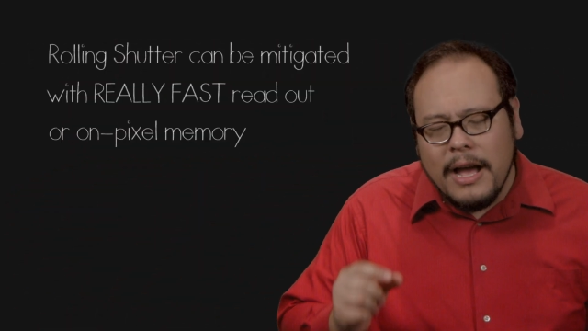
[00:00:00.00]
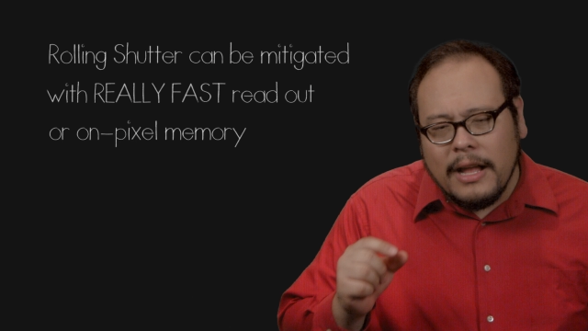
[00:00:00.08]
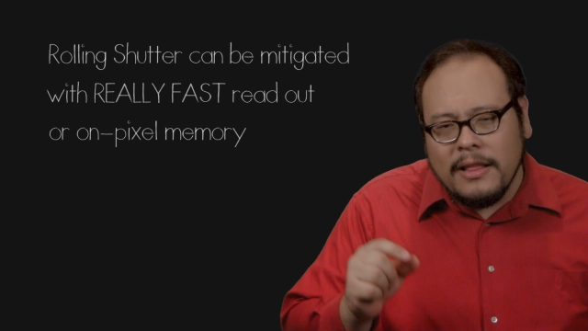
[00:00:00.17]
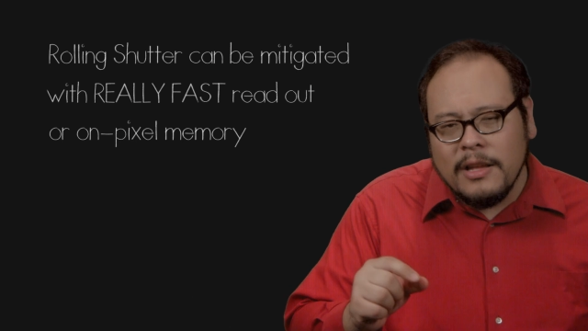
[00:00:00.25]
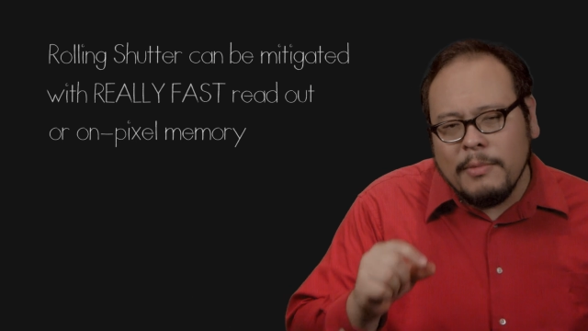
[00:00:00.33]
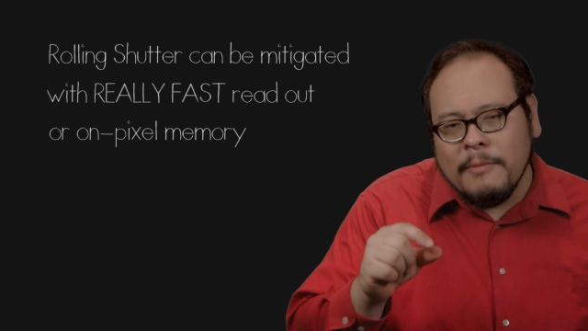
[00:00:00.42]

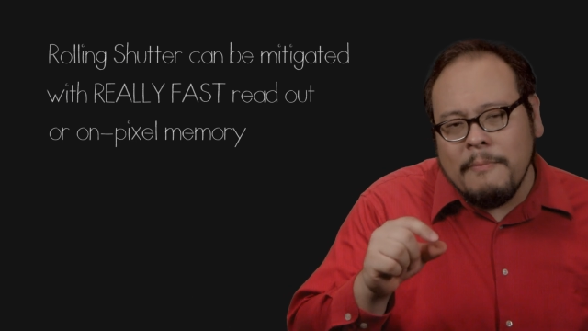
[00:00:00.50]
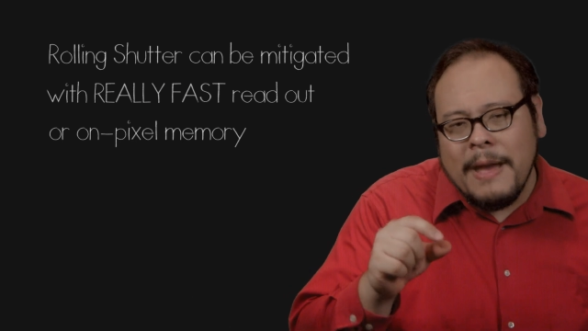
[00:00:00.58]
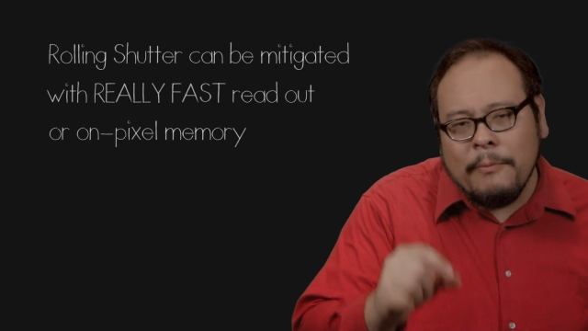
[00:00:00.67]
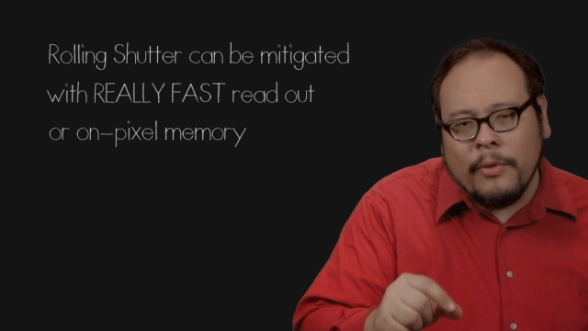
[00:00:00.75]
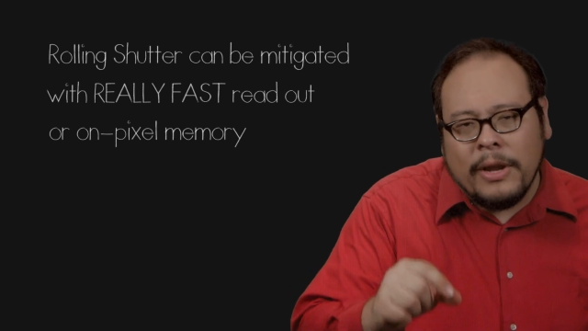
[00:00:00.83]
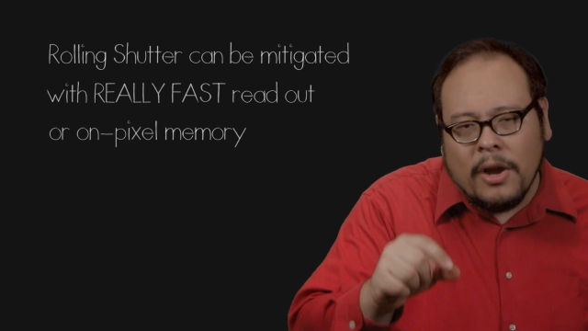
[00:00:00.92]
a little bit of
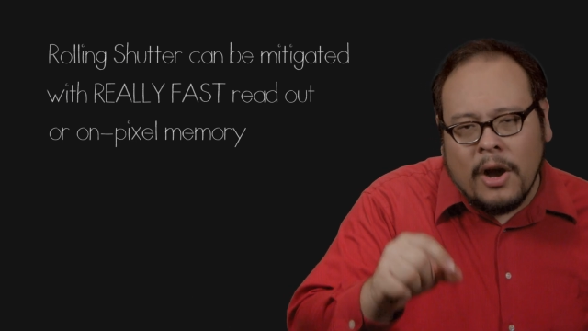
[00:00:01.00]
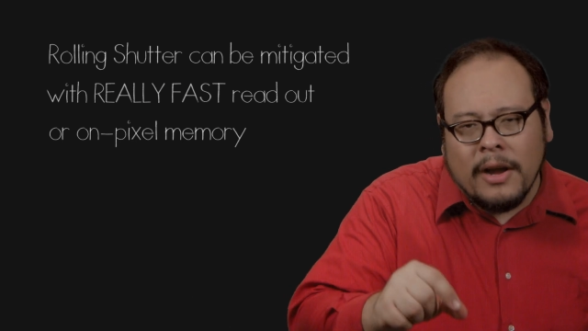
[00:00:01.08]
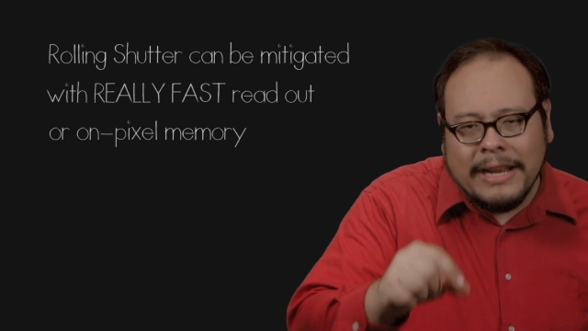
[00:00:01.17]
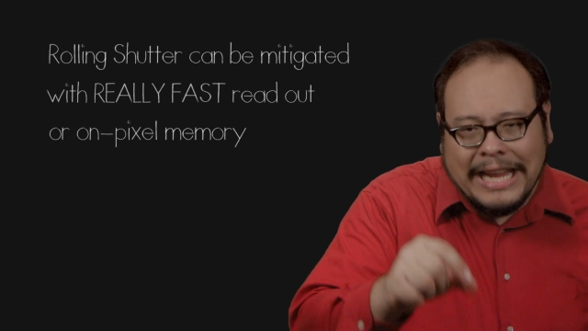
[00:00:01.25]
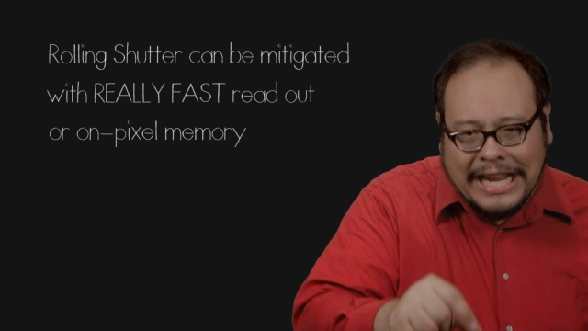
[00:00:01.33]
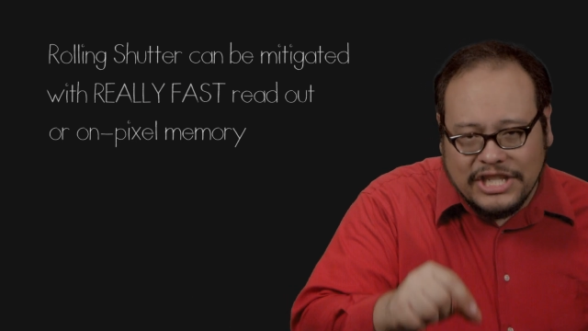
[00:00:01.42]
memory
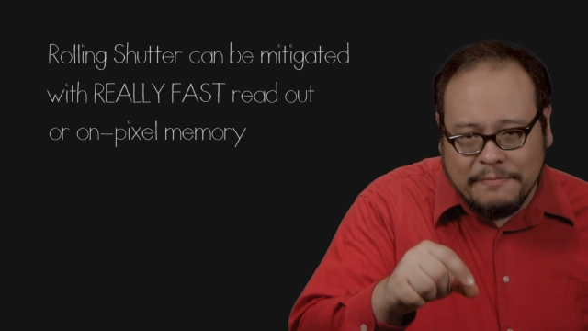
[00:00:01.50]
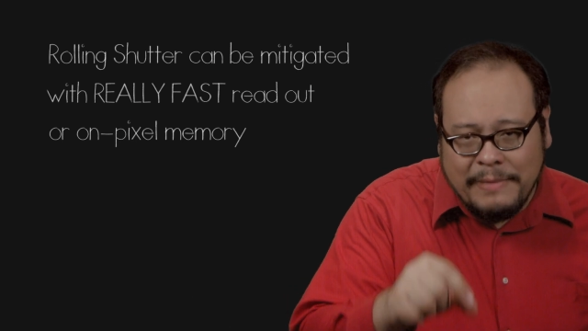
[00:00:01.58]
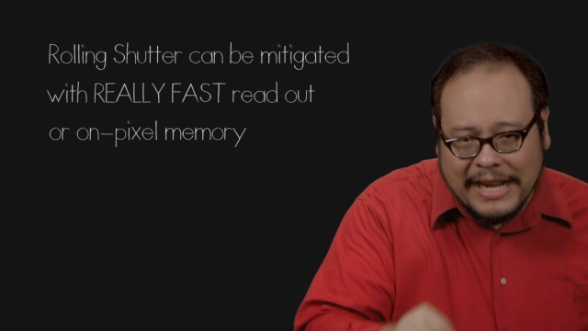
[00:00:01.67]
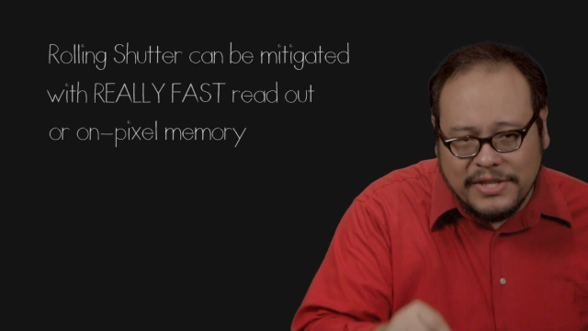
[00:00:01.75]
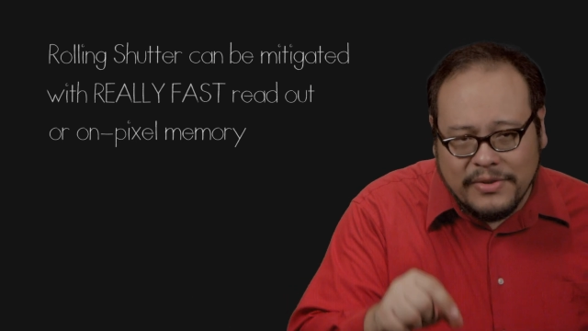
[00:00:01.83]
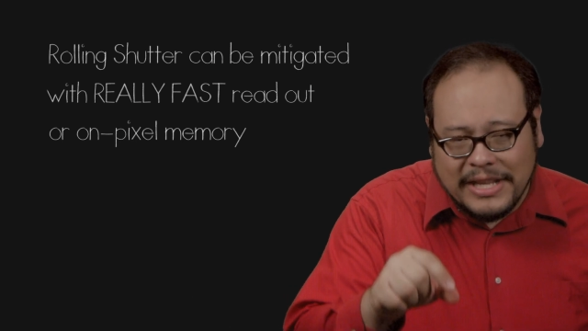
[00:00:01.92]
on each
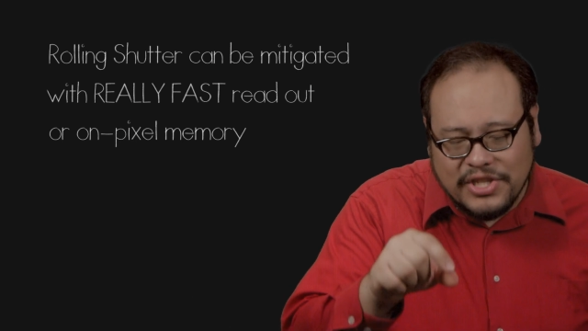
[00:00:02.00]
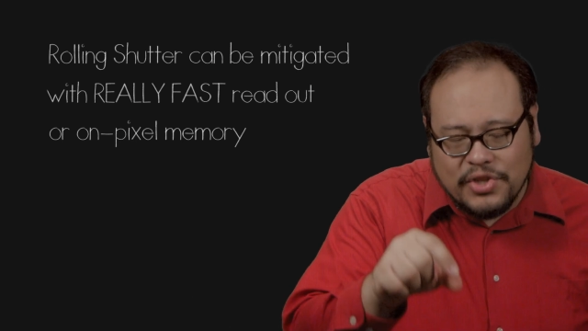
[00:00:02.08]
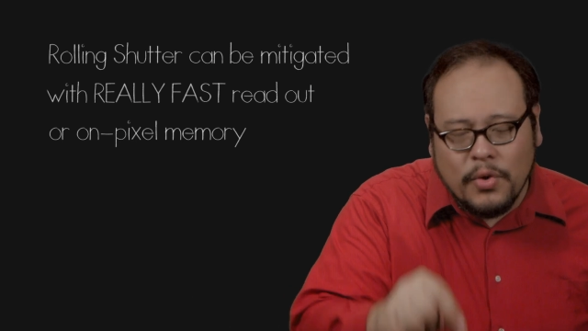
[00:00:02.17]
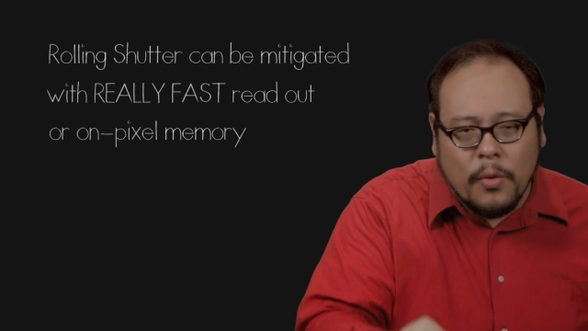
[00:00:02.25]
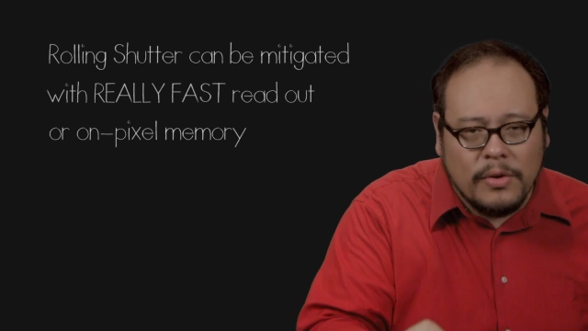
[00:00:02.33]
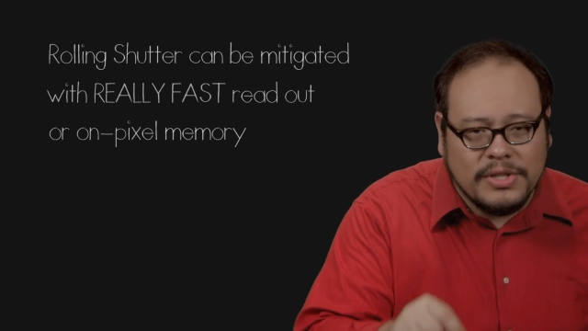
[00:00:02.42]
pixel that
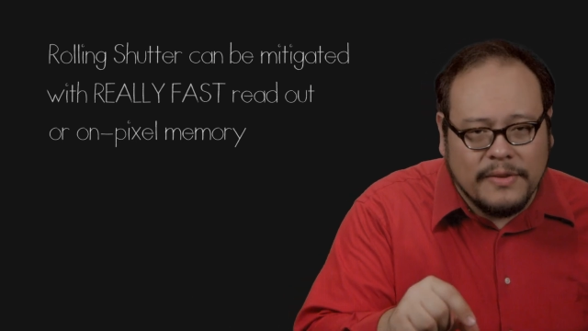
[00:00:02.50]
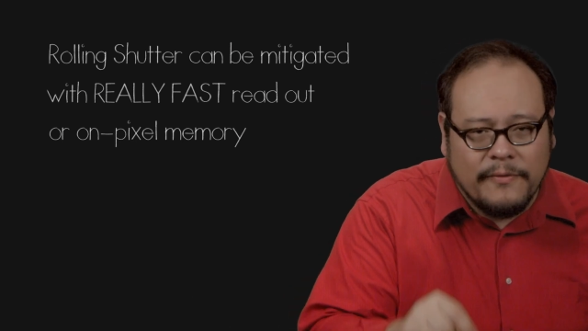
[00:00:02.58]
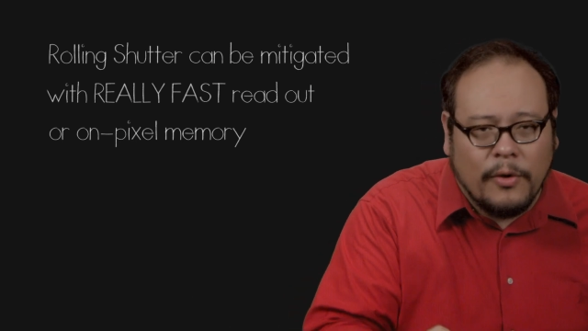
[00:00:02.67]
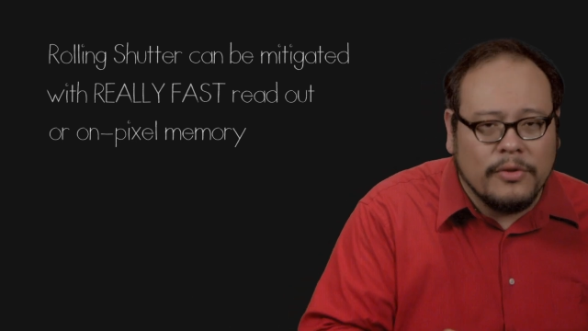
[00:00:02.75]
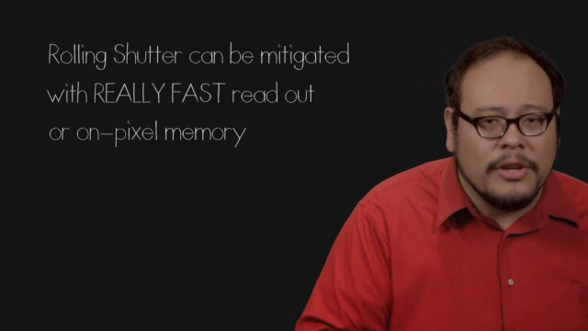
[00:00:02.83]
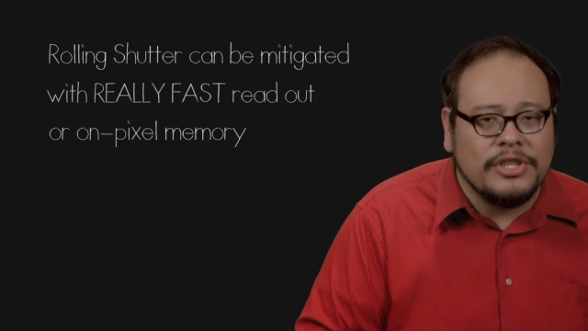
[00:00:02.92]
stores the
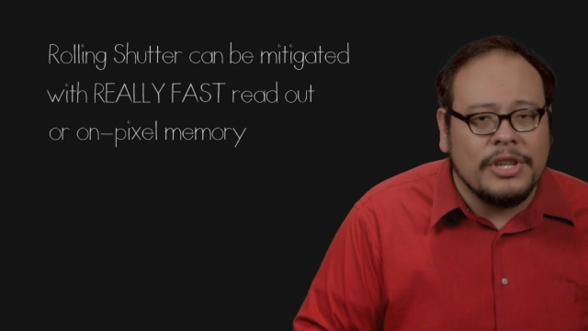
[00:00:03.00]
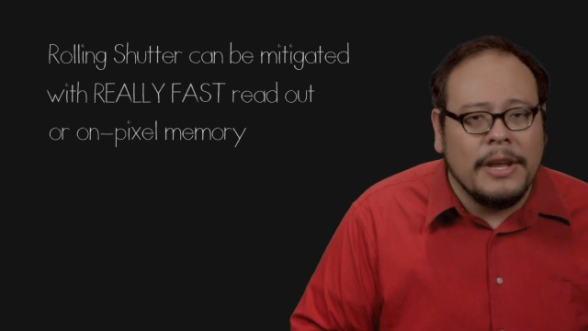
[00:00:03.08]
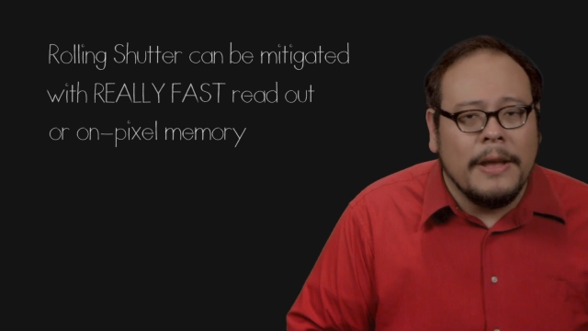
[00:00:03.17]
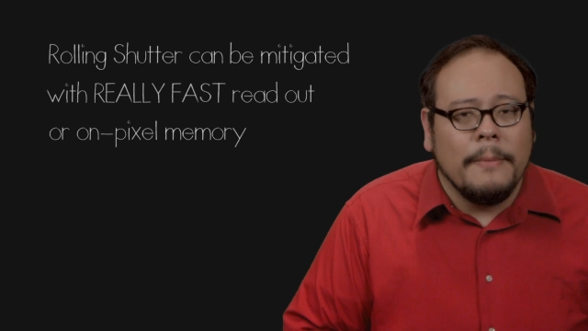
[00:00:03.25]
voltage